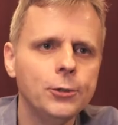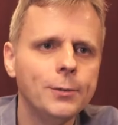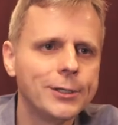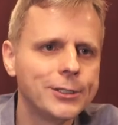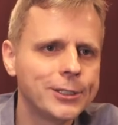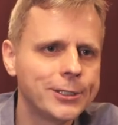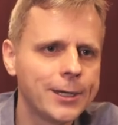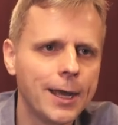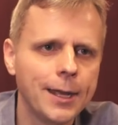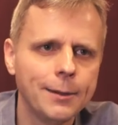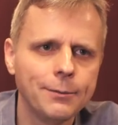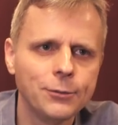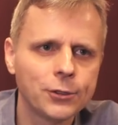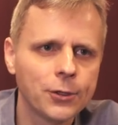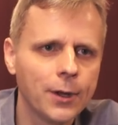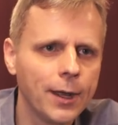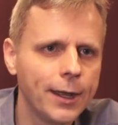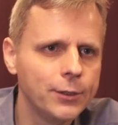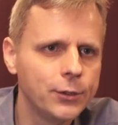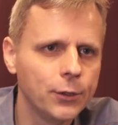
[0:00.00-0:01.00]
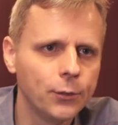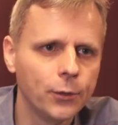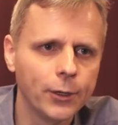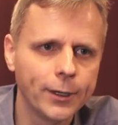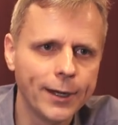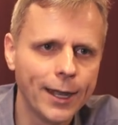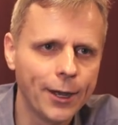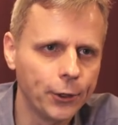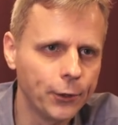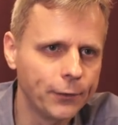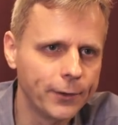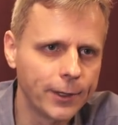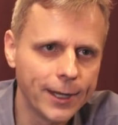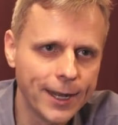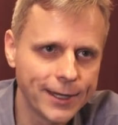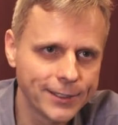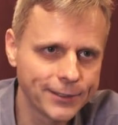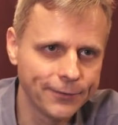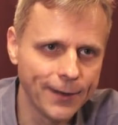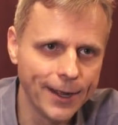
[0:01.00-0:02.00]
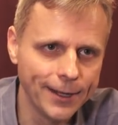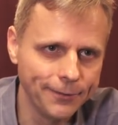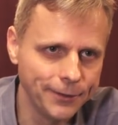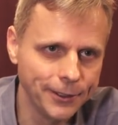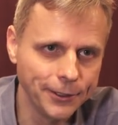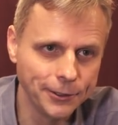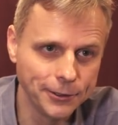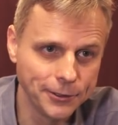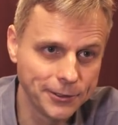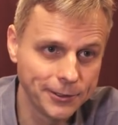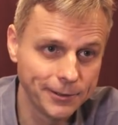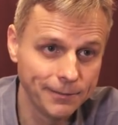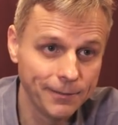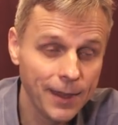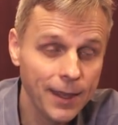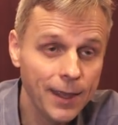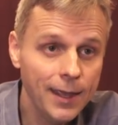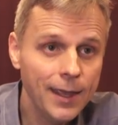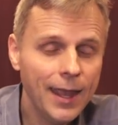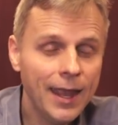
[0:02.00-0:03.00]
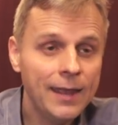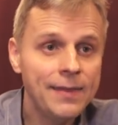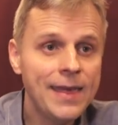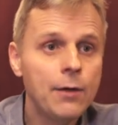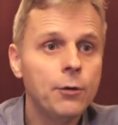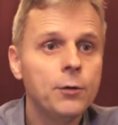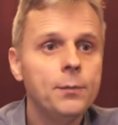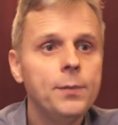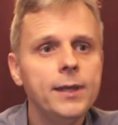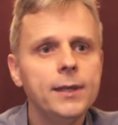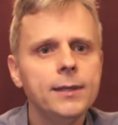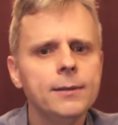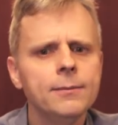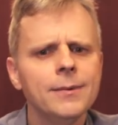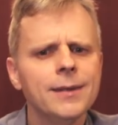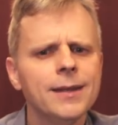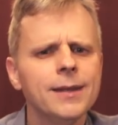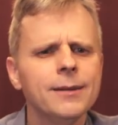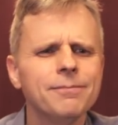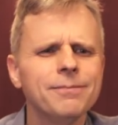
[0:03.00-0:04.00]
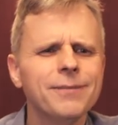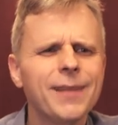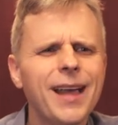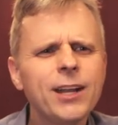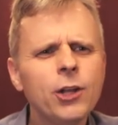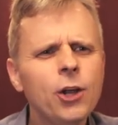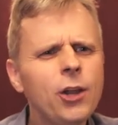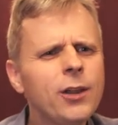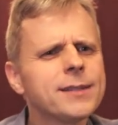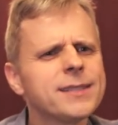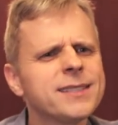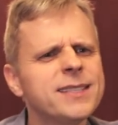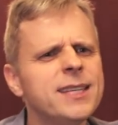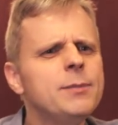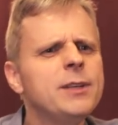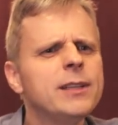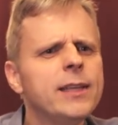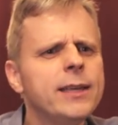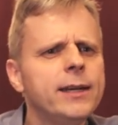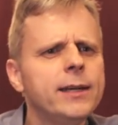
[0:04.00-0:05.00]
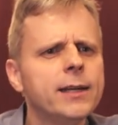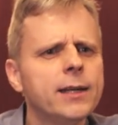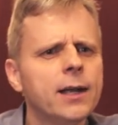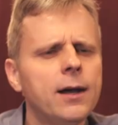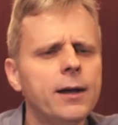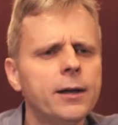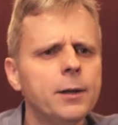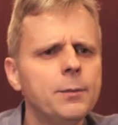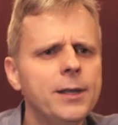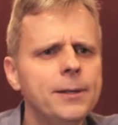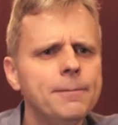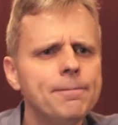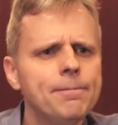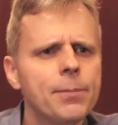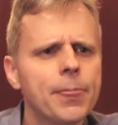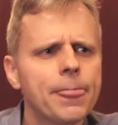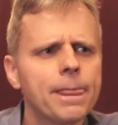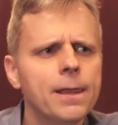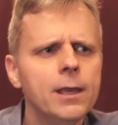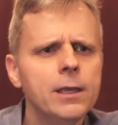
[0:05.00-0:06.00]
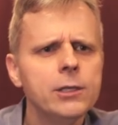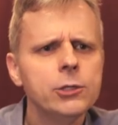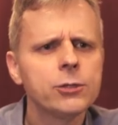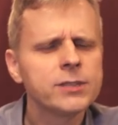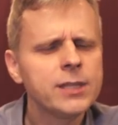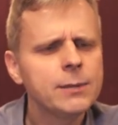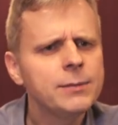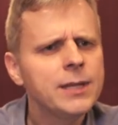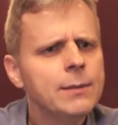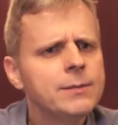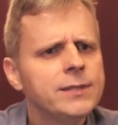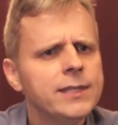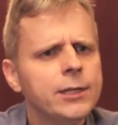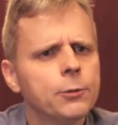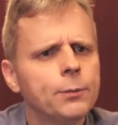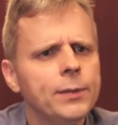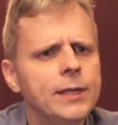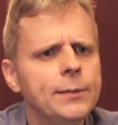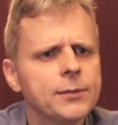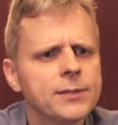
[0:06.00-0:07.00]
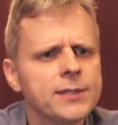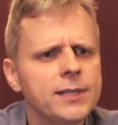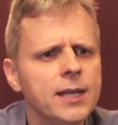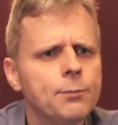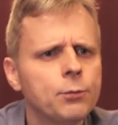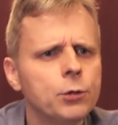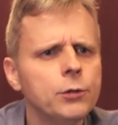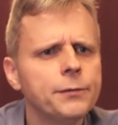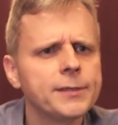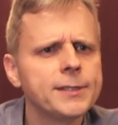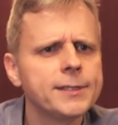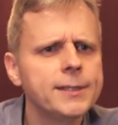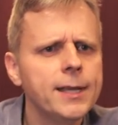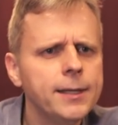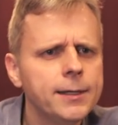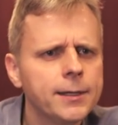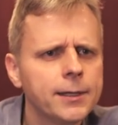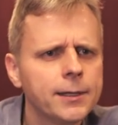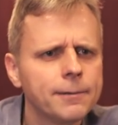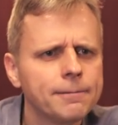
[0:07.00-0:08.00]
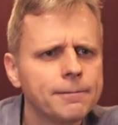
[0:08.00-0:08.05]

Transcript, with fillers: much time trying to work out over the last 5 years, and that would be, I call it simulated economy. You'll sometimes hear people say proof of stake.